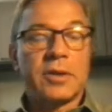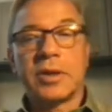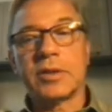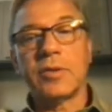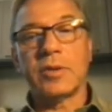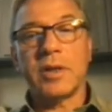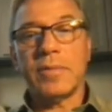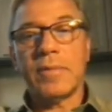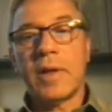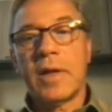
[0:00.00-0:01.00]

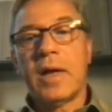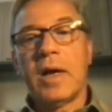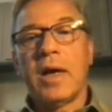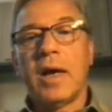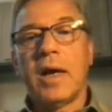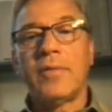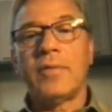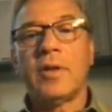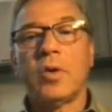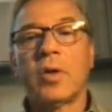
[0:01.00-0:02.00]
transducer, and
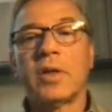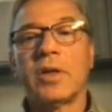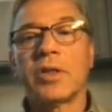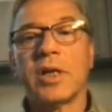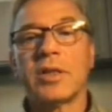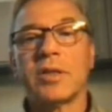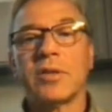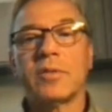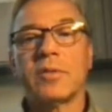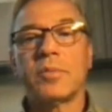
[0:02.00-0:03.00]
the longer the
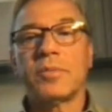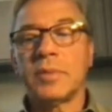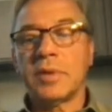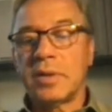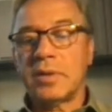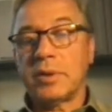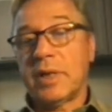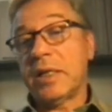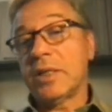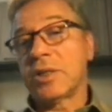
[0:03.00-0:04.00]
injection is
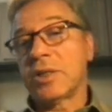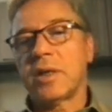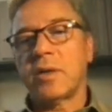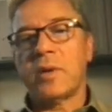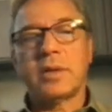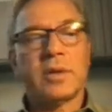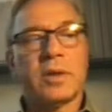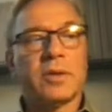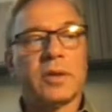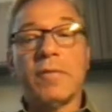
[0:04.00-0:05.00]
potentially quite
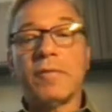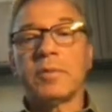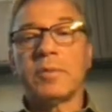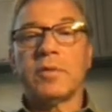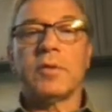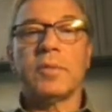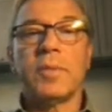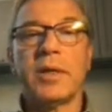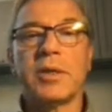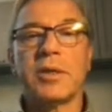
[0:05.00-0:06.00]
uncomfortable for the
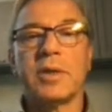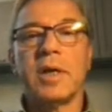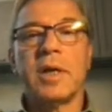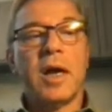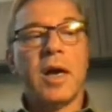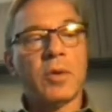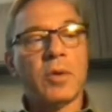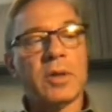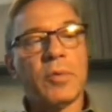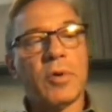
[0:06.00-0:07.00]
patient. And what
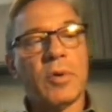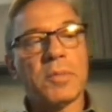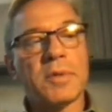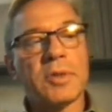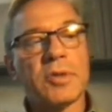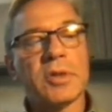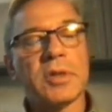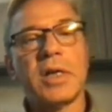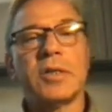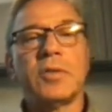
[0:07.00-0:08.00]
are the problems
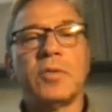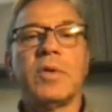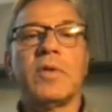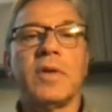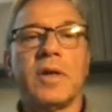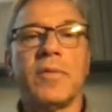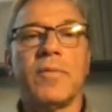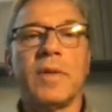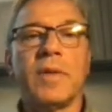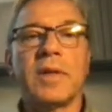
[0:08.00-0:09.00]
associated with
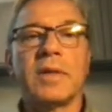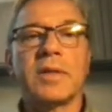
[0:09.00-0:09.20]
this